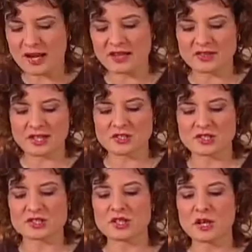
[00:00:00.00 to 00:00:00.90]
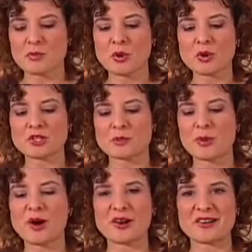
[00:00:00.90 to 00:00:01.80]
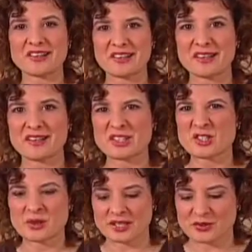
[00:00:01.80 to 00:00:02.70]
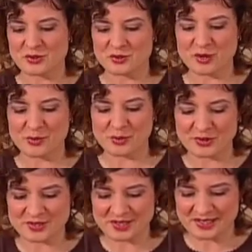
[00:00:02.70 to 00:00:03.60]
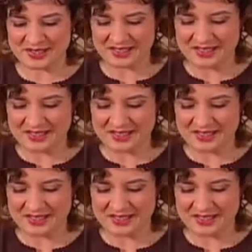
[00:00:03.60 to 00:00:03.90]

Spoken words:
the way, and then I just pull it apart, and then you don't get those crumbles.